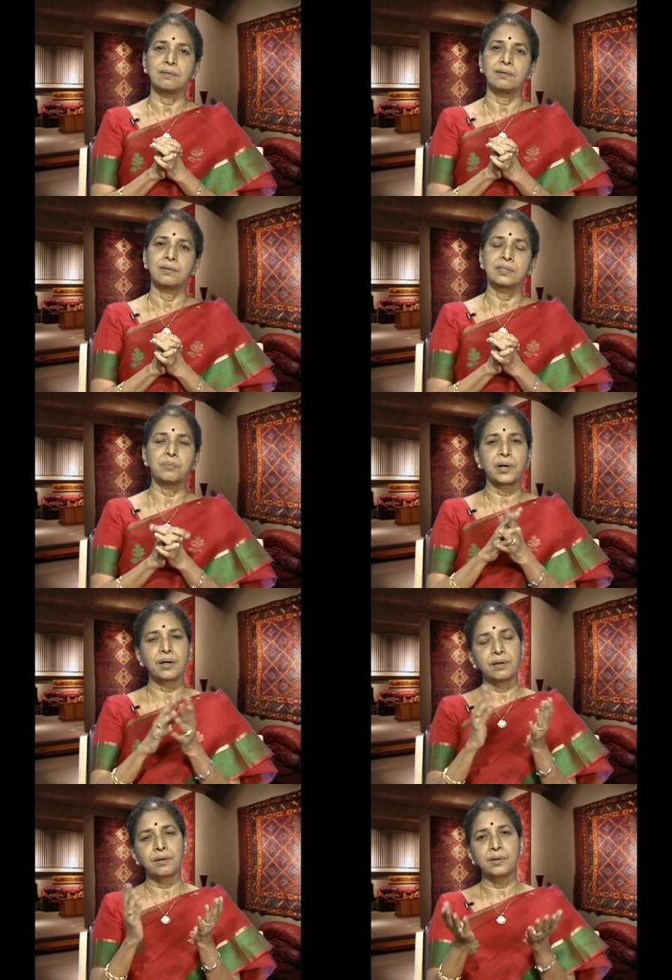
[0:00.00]
some
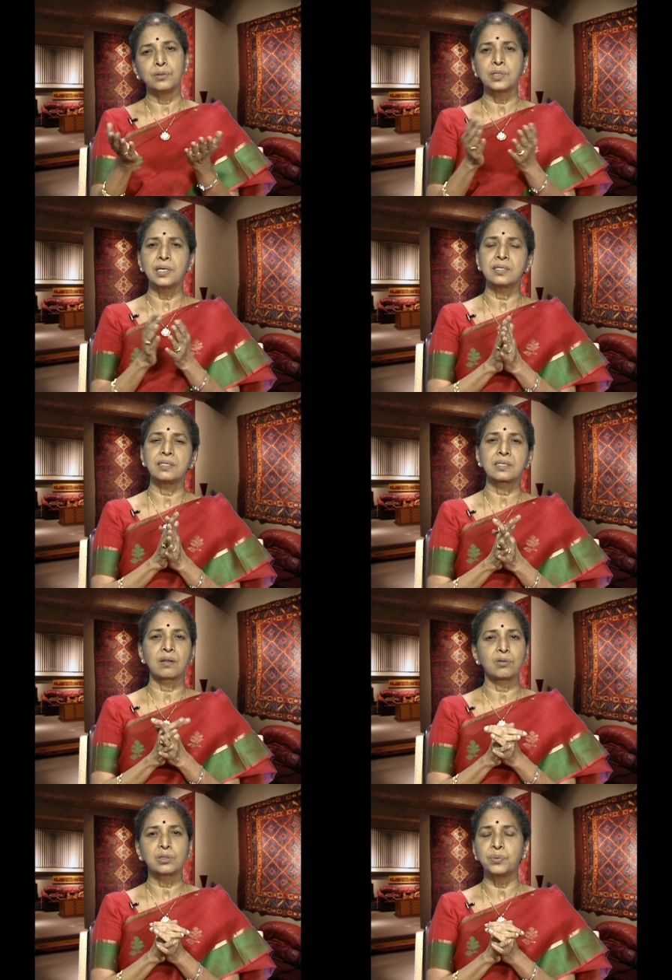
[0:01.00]
reducing agents can
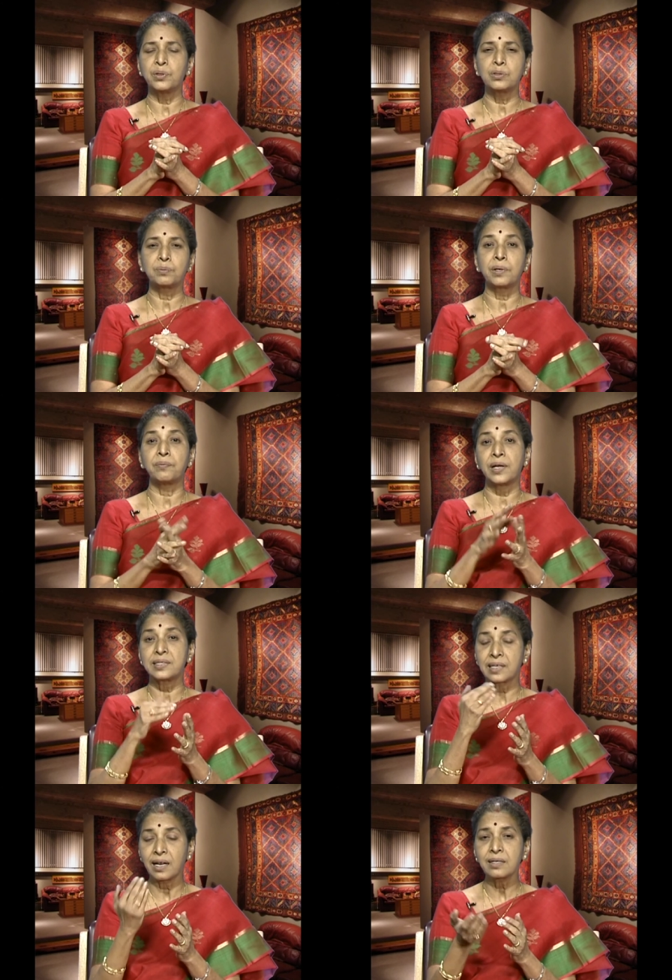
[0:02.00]
also be used, but while
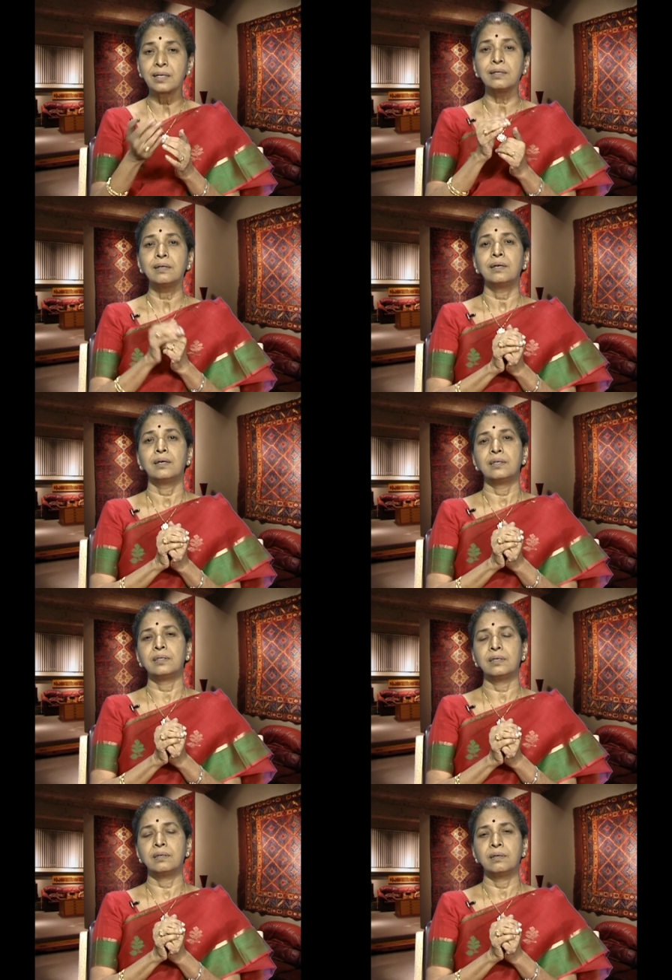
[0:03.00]
selecting
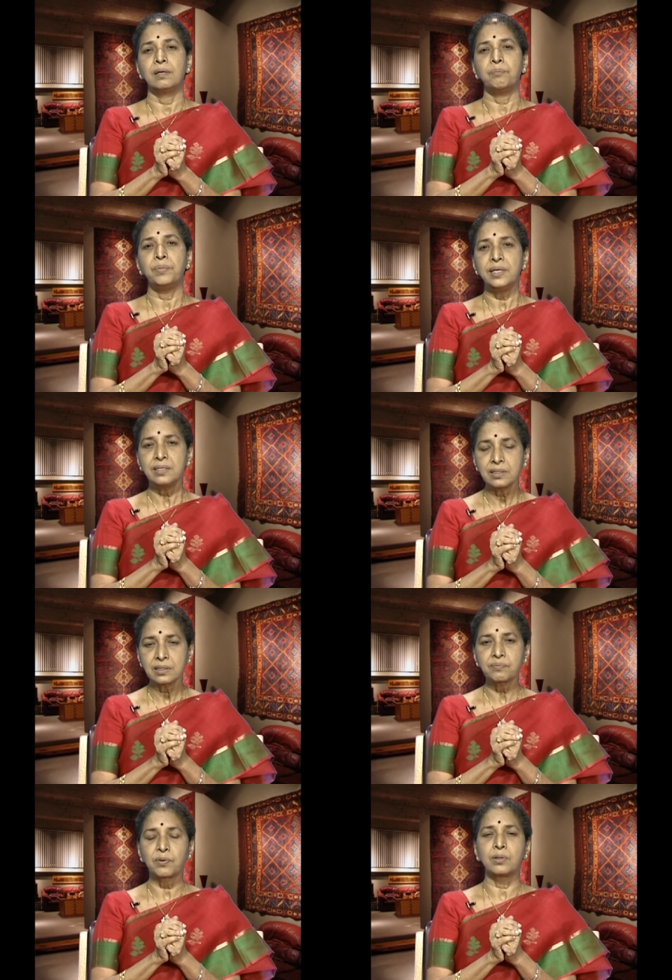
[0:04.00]
the bleaches
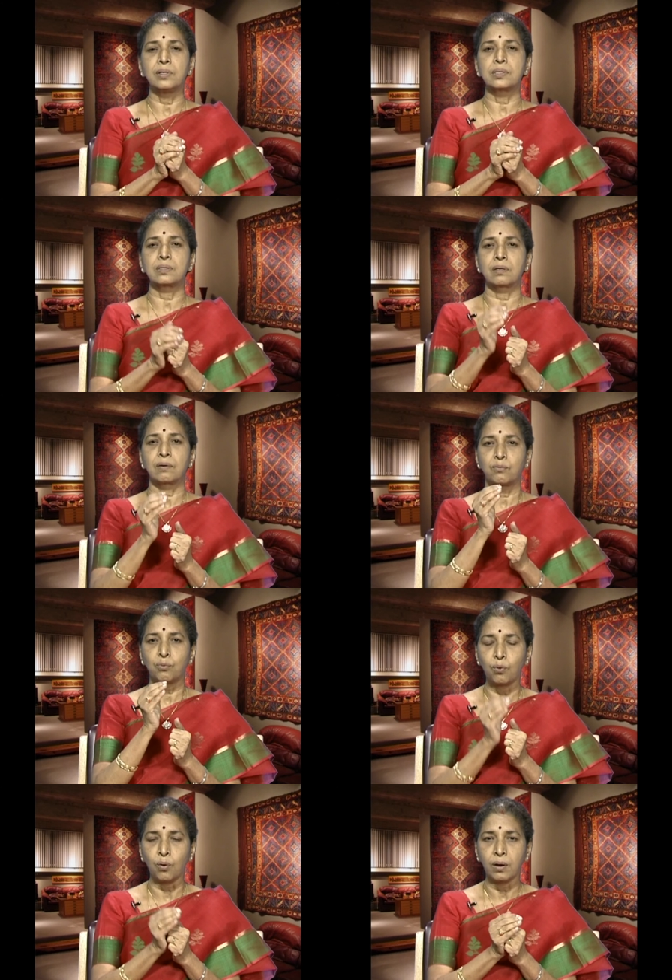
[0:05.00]
for this uh,
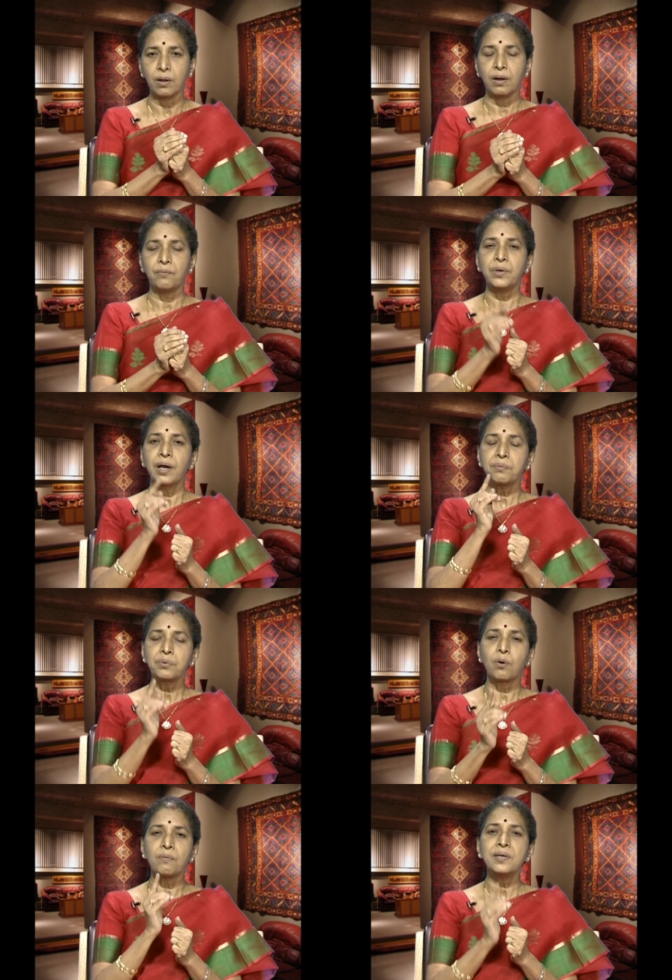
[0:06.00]
wool, we have to
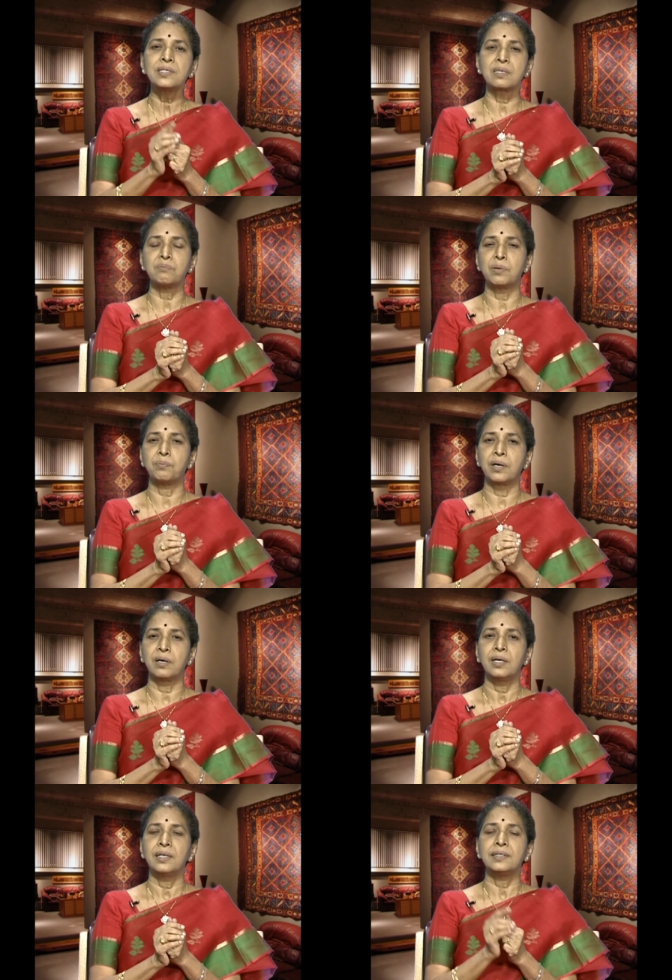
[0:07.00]
always remember
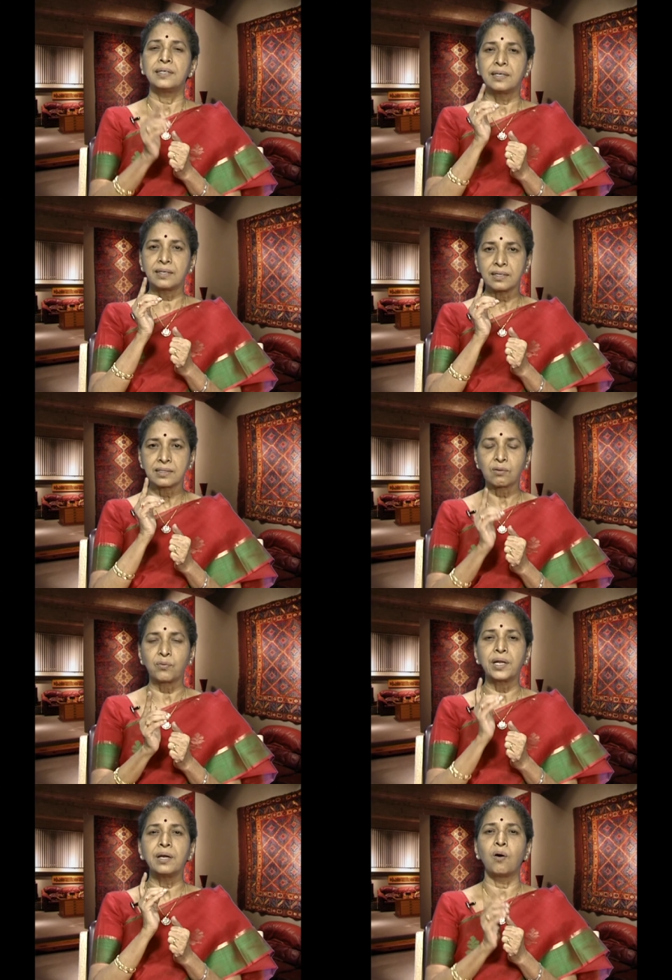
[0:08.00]
that it is
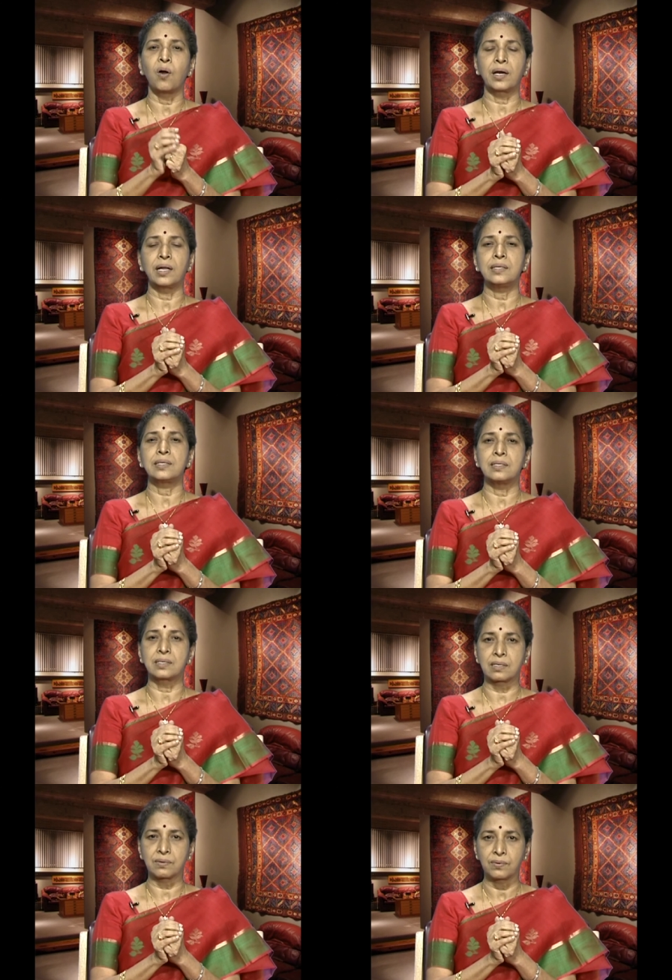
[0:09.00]
very alkali
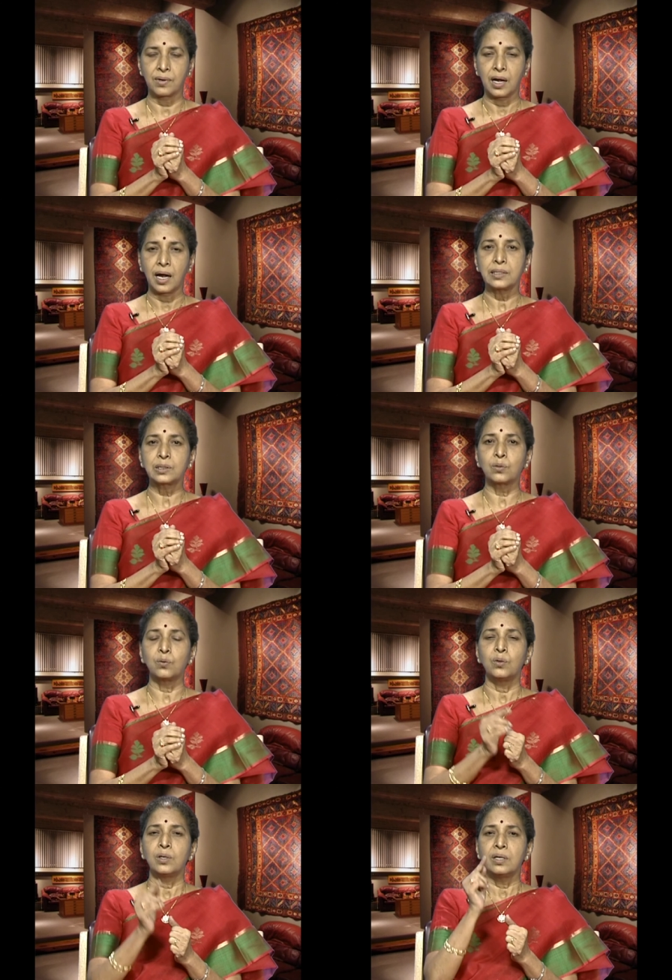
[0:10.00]
sensitive and so
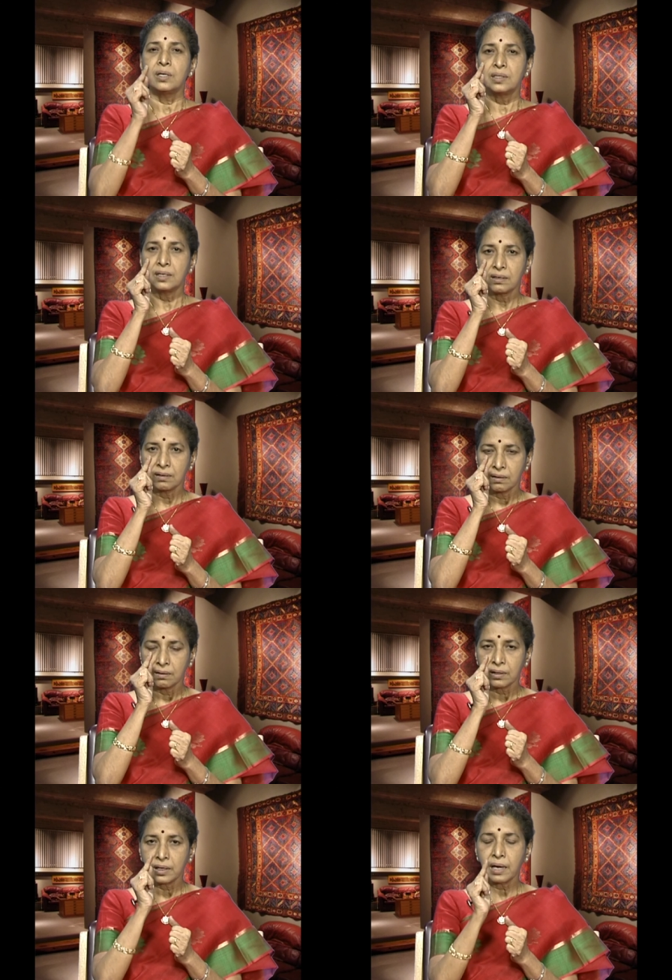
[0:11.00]
the
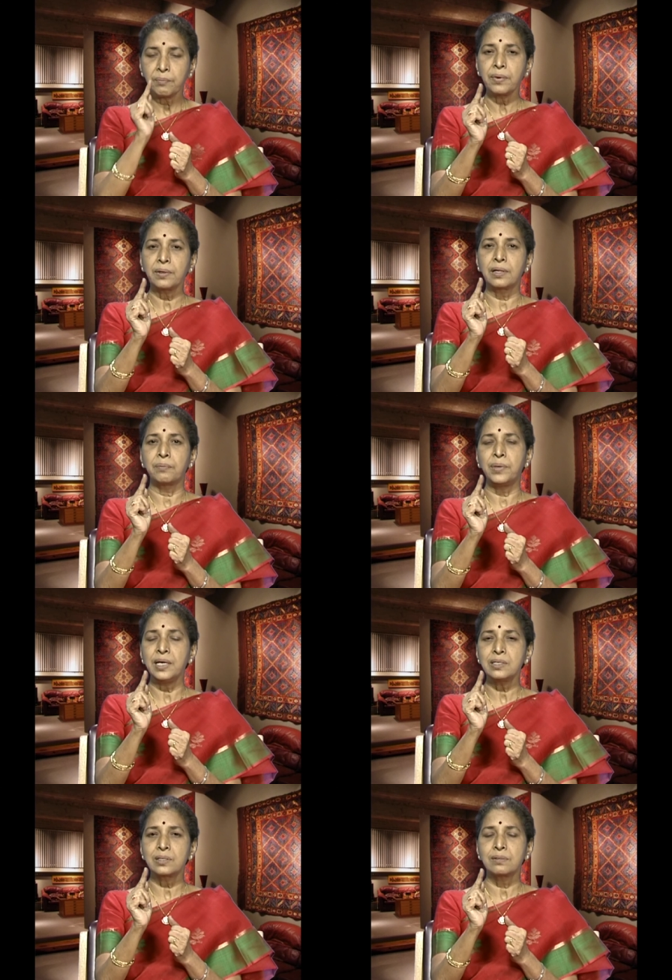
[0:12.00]
the
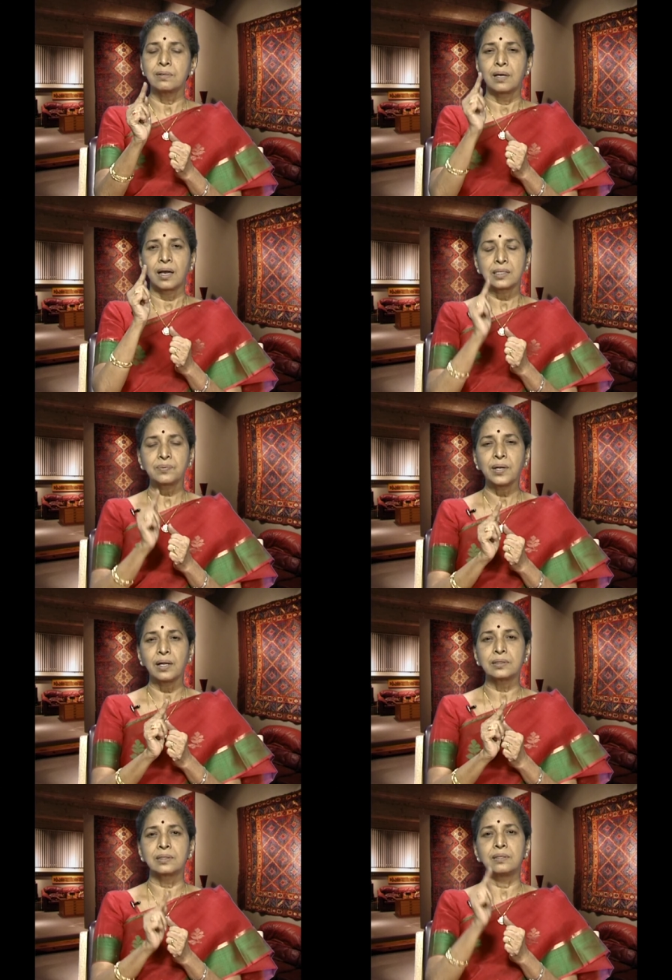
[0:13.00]
bleach as well
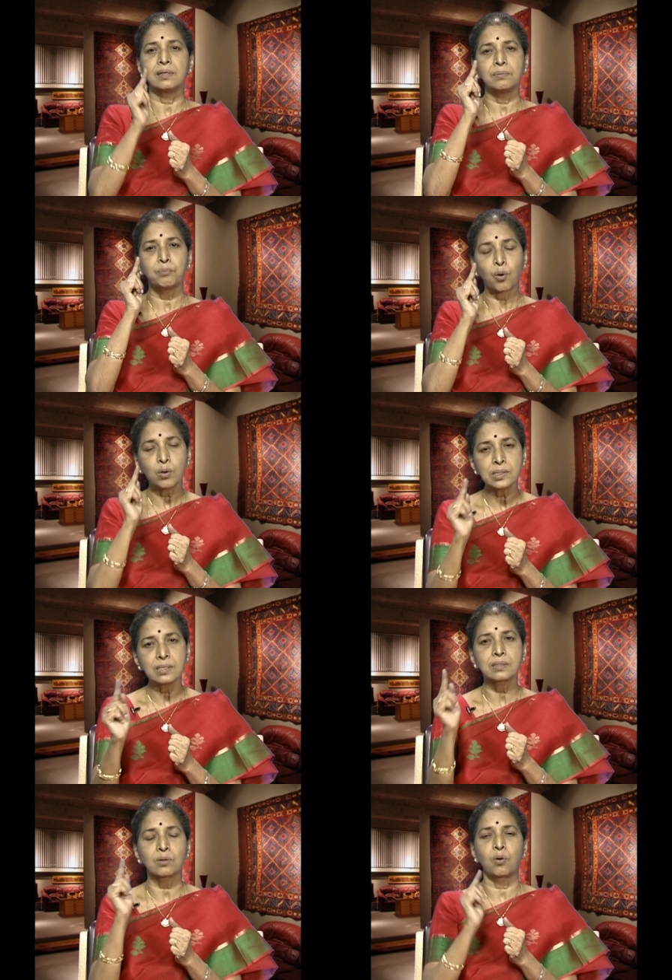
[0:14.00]
as the process
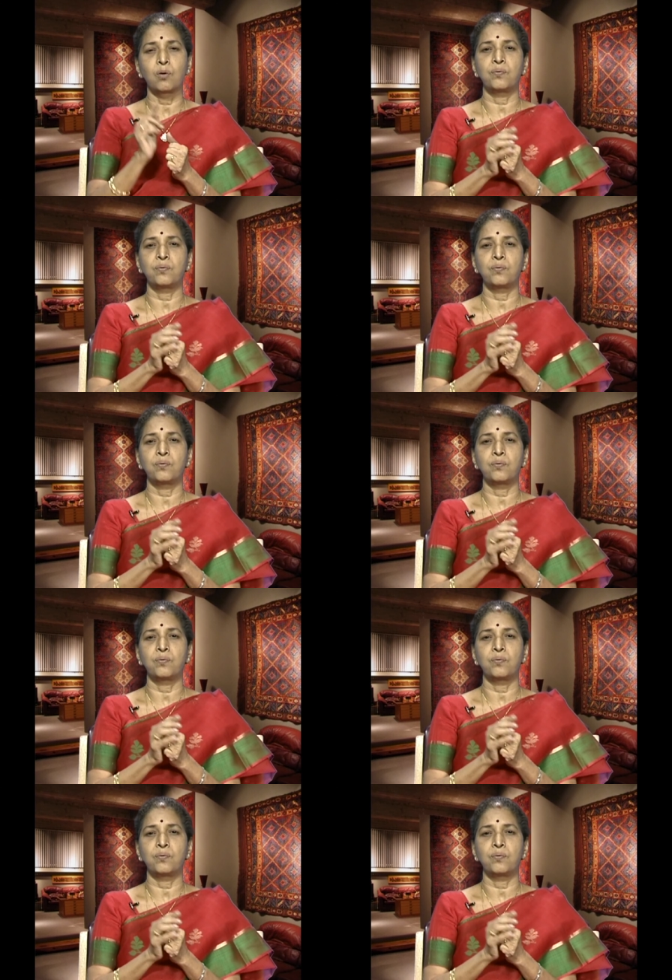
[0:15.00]
of